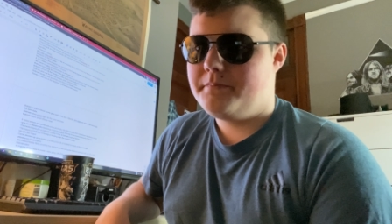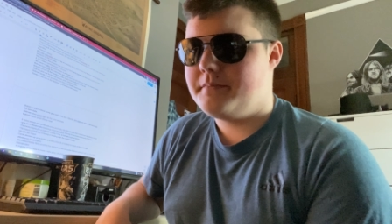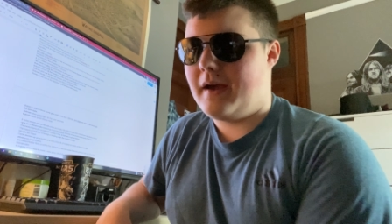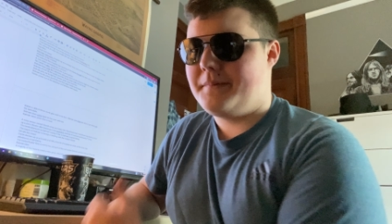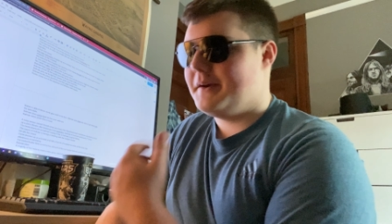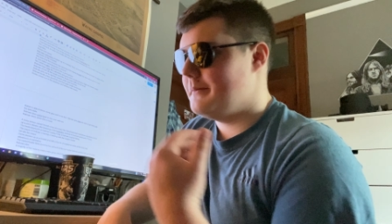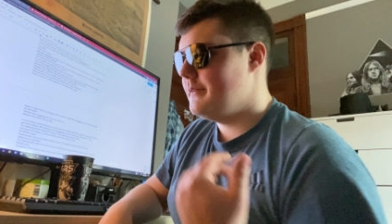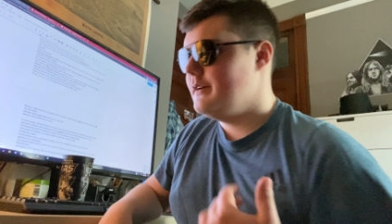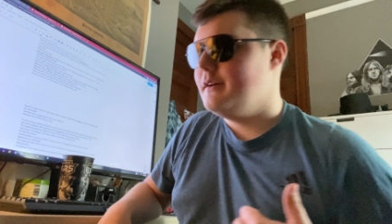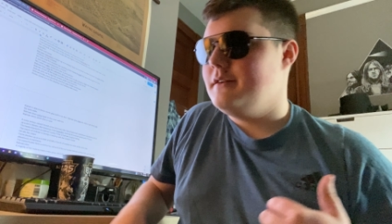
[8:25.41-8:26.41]
Batman
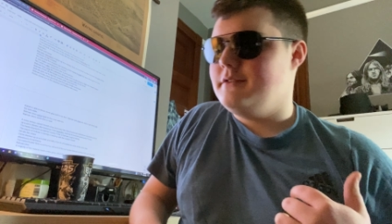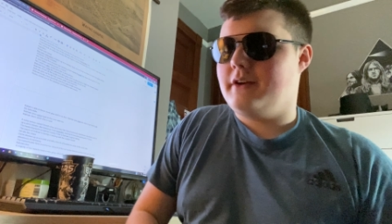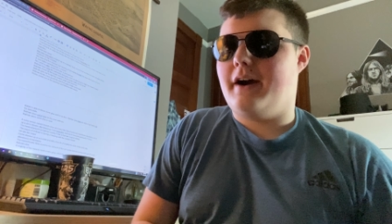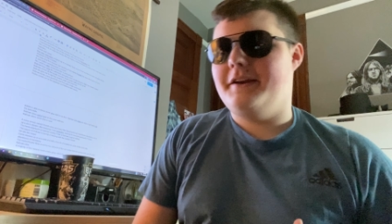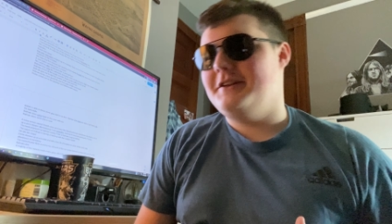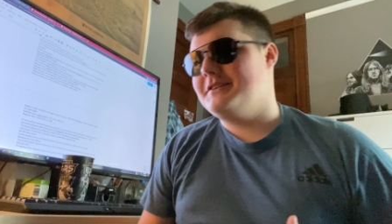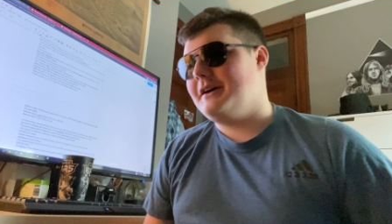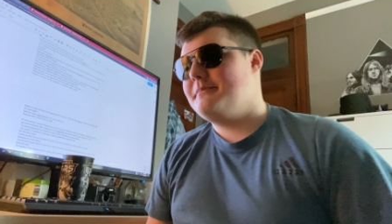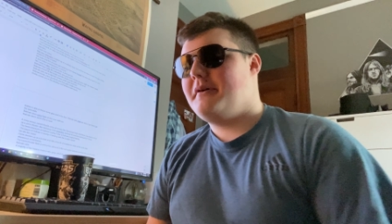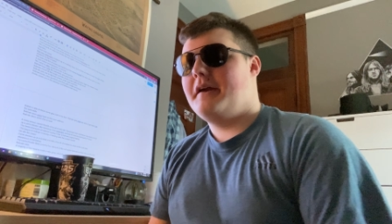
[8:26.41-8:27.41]
hiding in
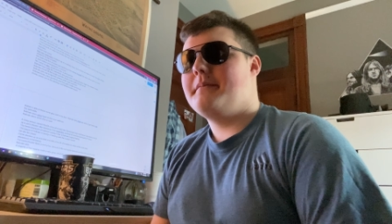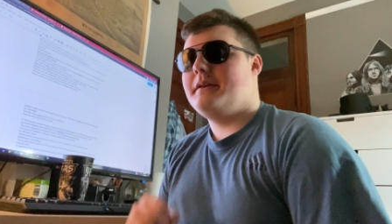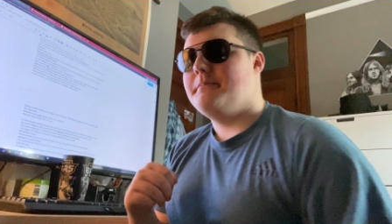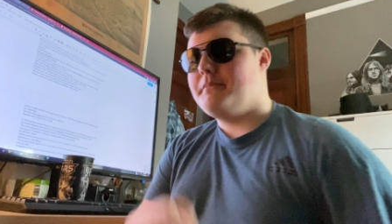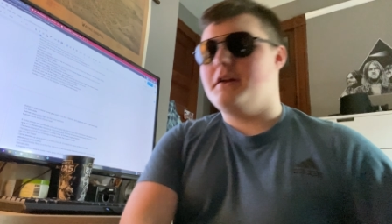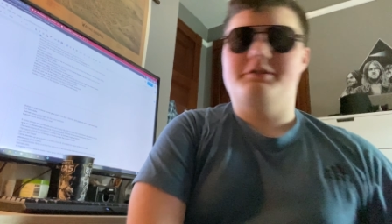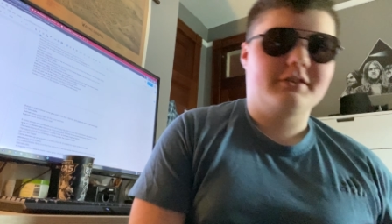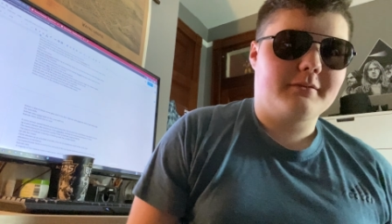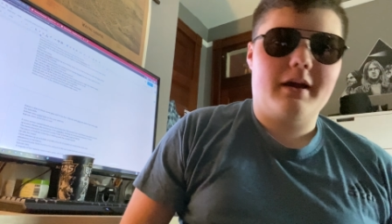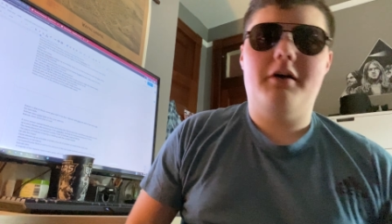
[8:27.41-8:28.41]
that pipe and he punches
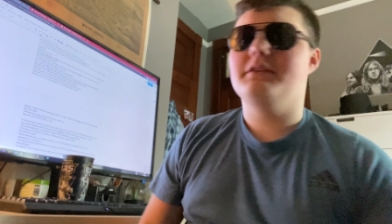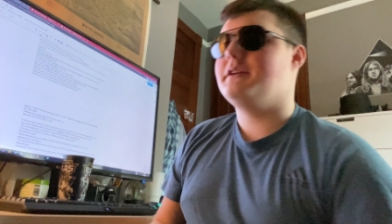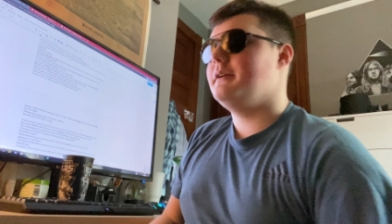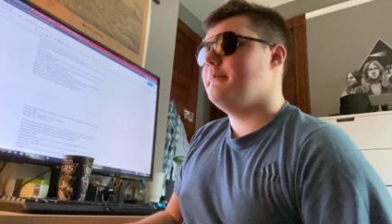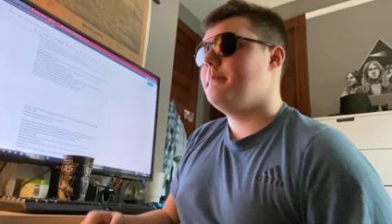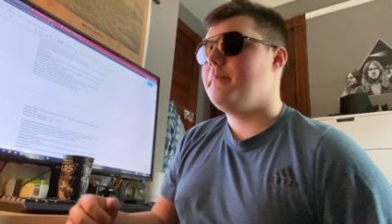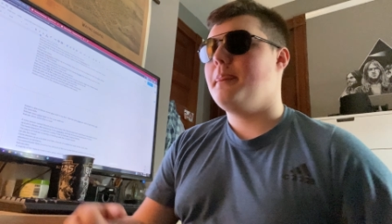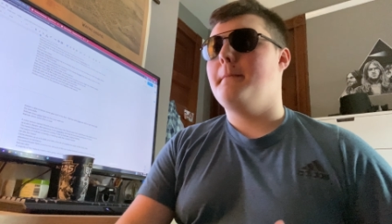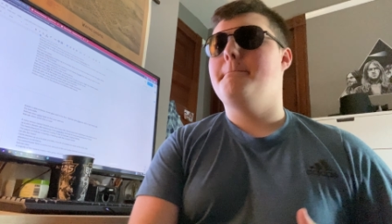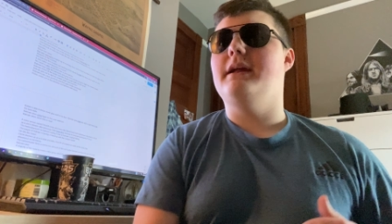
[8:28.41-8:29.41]
them out and he
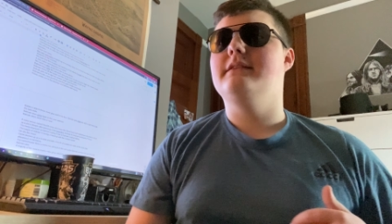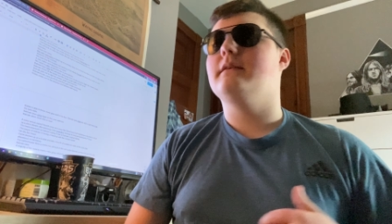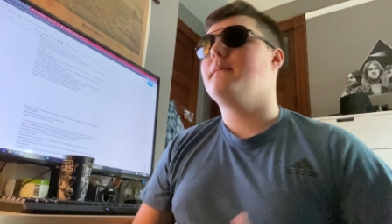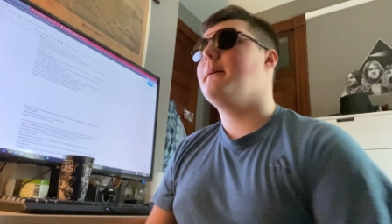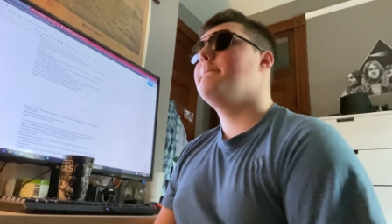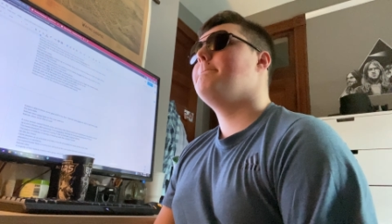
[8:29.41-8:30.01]
beats them up,